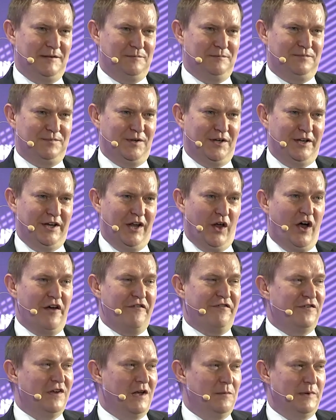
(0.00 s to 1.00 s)
But no, I
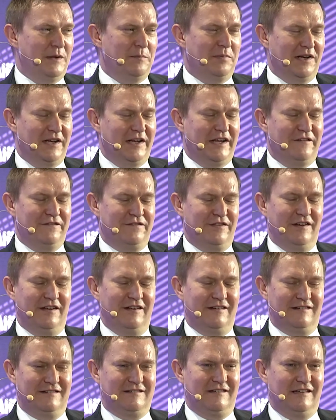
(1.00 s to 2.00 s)
firmly believe that
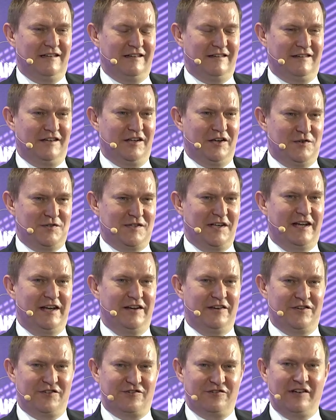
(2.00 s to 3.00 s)
the hotel
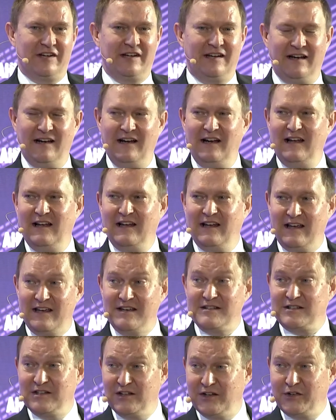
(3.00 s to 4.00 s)
industry is
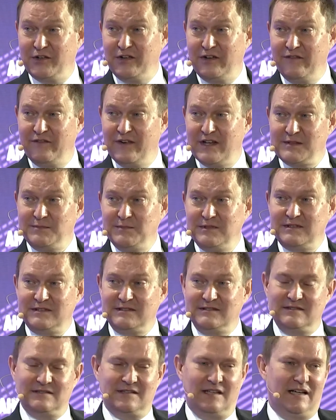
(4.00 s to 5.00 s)
still a good investment.
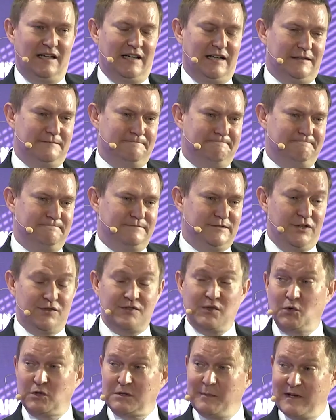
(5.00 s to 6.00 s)
You
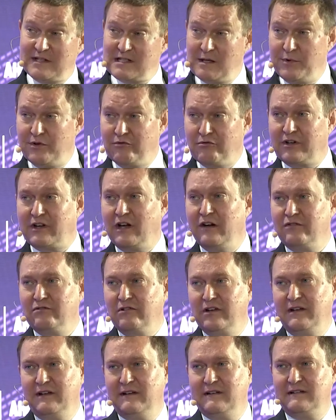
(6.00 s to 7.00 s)
talked about some of the
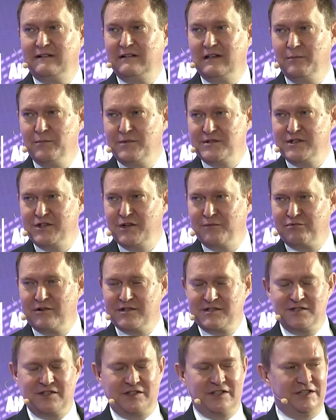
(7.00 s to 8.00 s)
recovery numbers in your
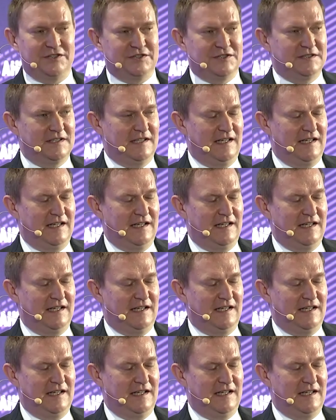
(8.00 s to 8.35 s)
presentation.